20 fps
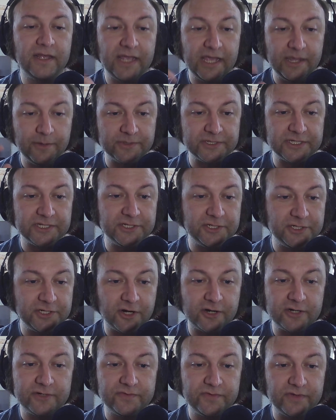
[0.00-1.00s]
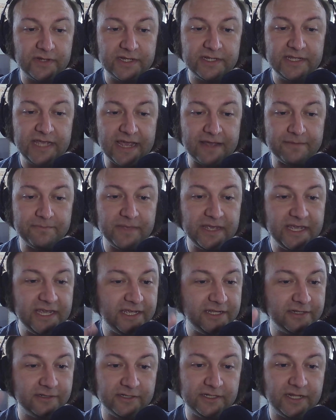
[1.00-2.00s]
He was in charge of,
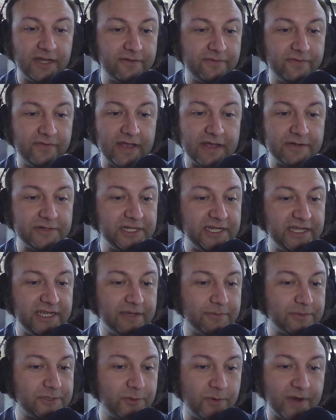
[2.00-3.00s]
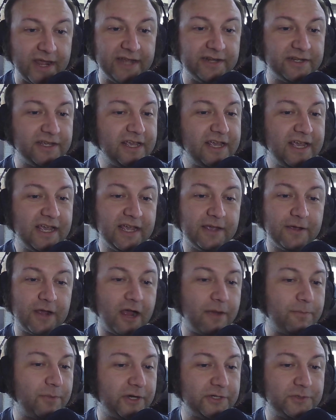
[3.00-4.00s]
he loved Fauci. It was great.
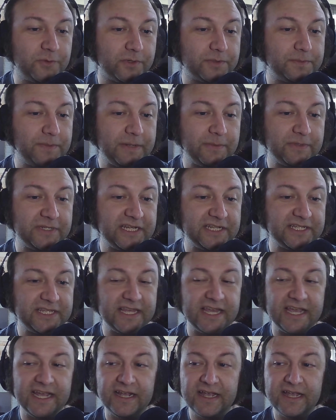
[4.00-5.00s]
Operation Warp Speed was his thing.